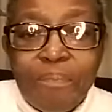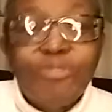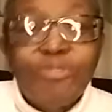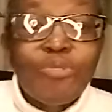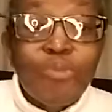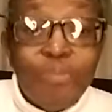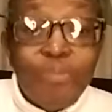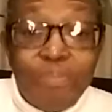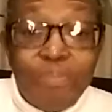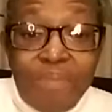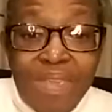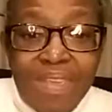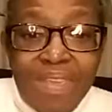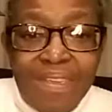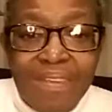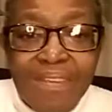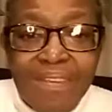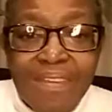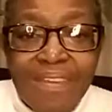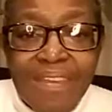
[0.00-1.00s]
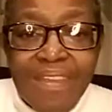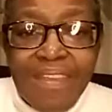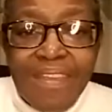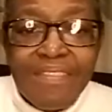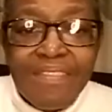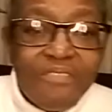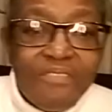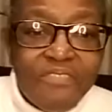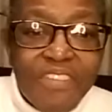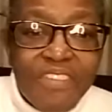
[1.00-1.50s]
to me,
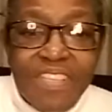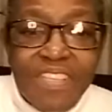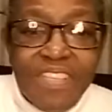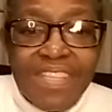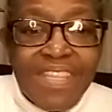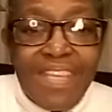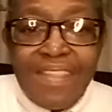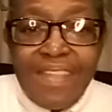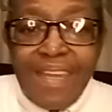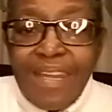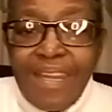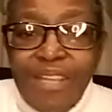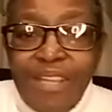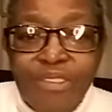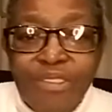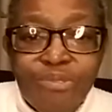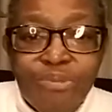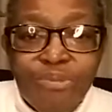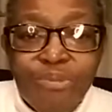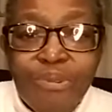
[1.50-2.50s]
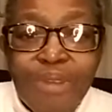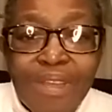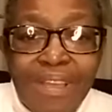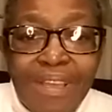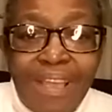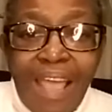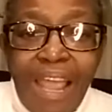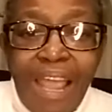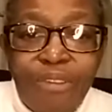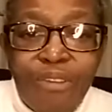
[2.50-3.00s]
the first thing that I do,
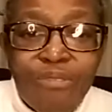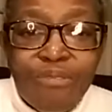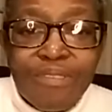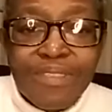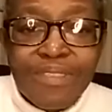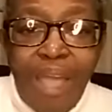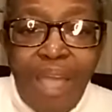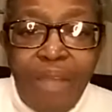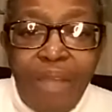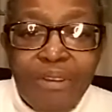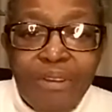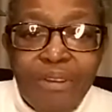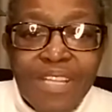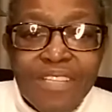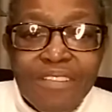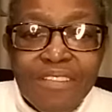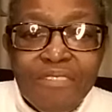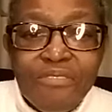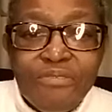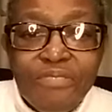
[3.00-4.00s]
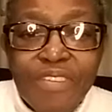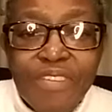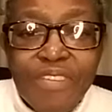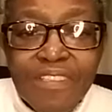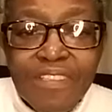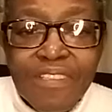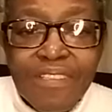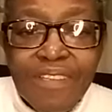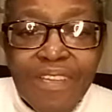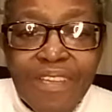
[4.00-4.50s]
I look down at her
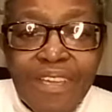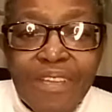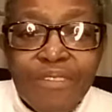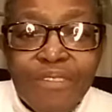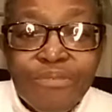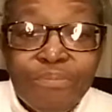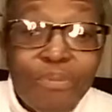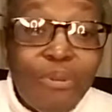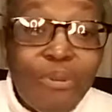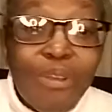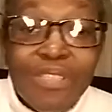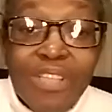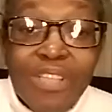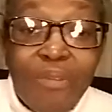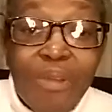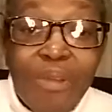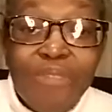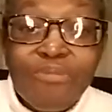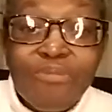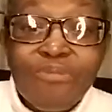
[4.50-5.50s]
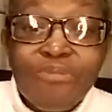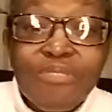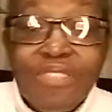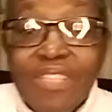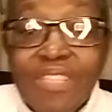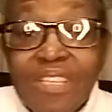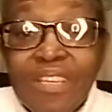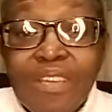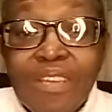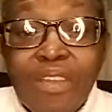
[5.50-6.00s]
feet because I want to
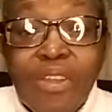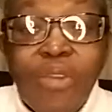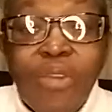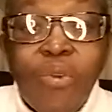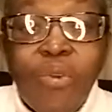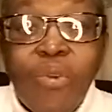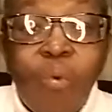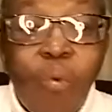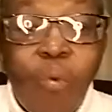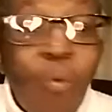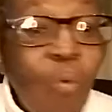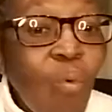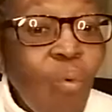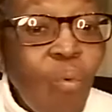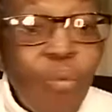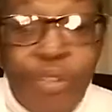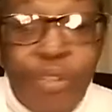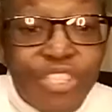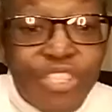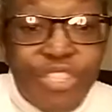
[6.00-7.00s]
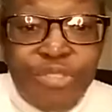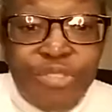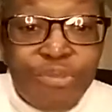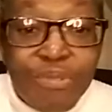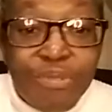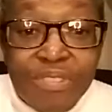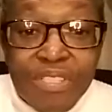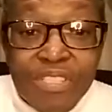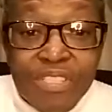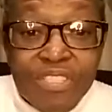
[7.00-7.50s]
see which
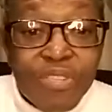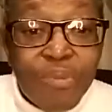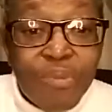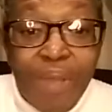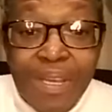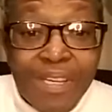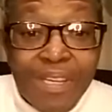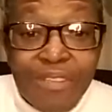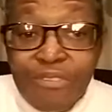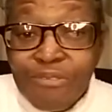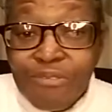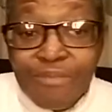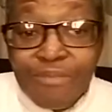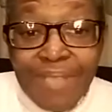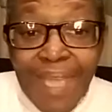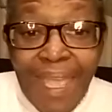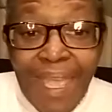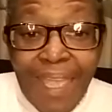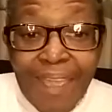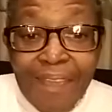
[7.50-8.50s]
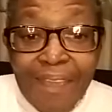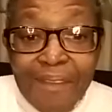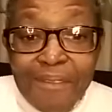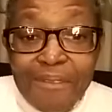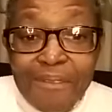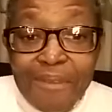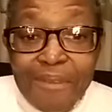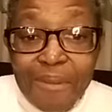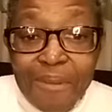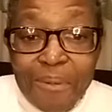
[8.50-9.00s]
shoes is she wearing today,
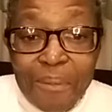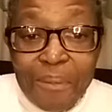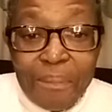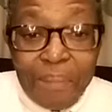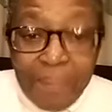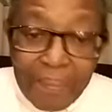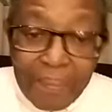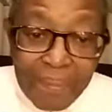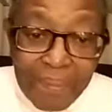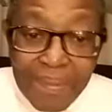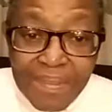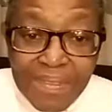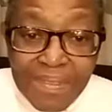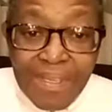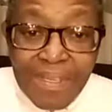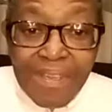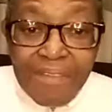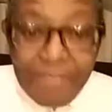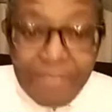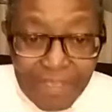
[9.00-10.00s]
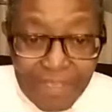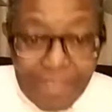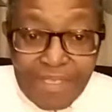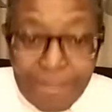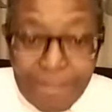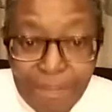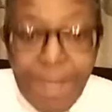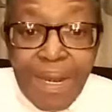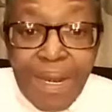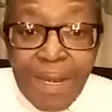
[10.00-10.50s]
you know, because
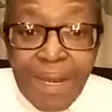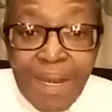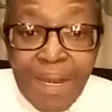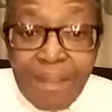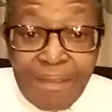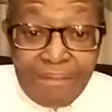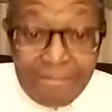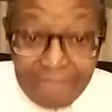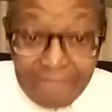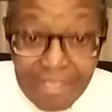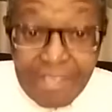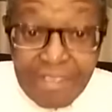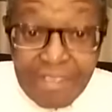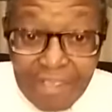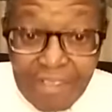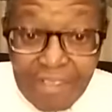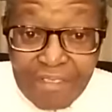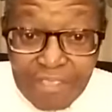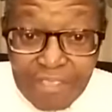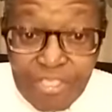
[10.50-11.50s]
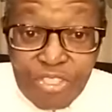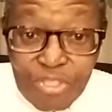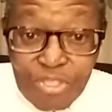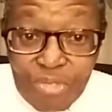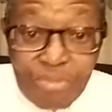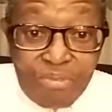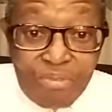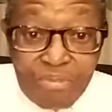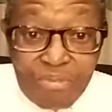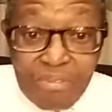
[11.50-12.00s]
Fatima is a
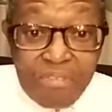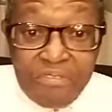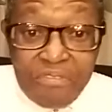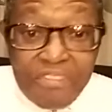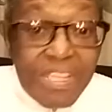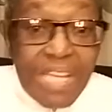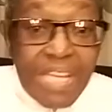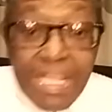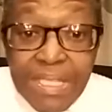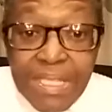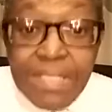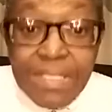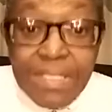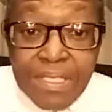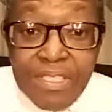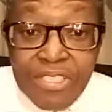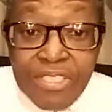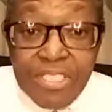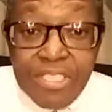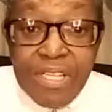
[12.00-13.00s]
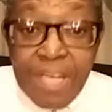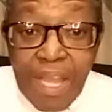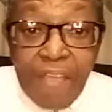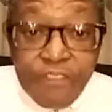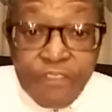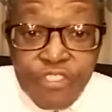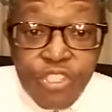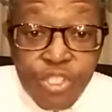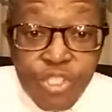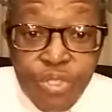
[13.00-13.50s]
shoe fanatic. She
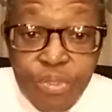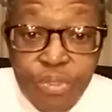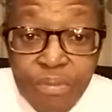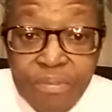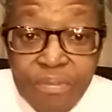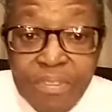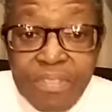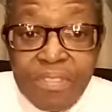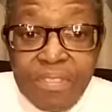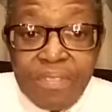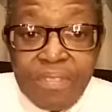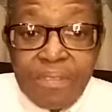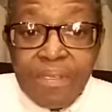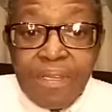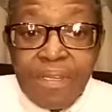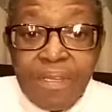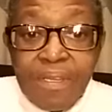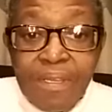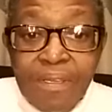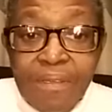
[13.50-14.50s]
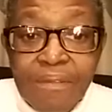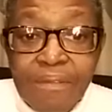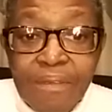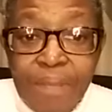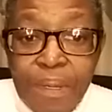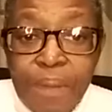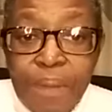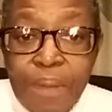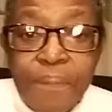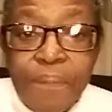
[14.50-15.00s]
loves shoes.
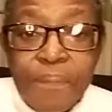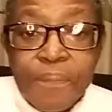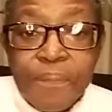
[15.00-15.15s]
yeah.